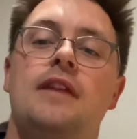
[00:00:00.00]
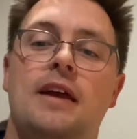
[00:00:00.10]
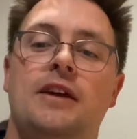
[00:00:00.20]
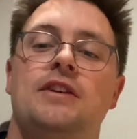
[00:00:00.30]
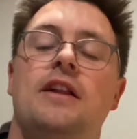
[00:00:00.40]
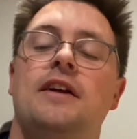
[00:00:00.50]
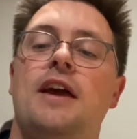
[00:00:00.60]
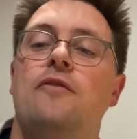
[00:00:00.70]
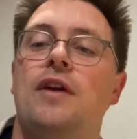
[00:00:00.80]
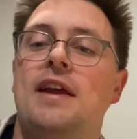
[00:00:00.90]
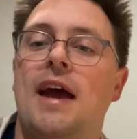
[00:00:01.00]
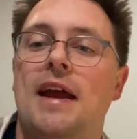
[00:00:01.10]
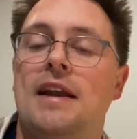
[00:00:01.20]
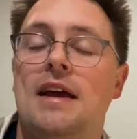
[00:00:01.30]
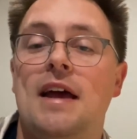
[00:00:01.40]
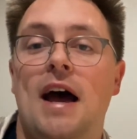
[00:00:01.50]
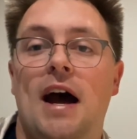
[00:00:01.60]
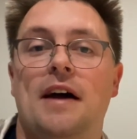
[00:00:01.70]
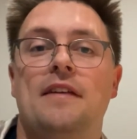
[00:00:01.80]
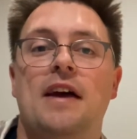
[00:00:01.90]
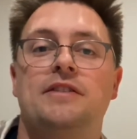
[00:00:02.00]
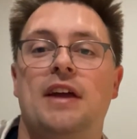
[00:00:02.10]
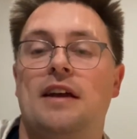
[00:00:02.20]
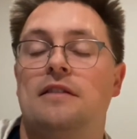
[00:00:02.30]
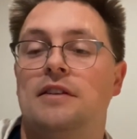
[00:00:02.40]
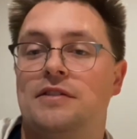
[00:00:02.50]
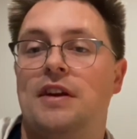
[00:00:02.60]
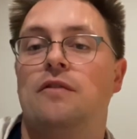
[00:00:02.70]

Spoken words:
XELA can regain NASDAQ listing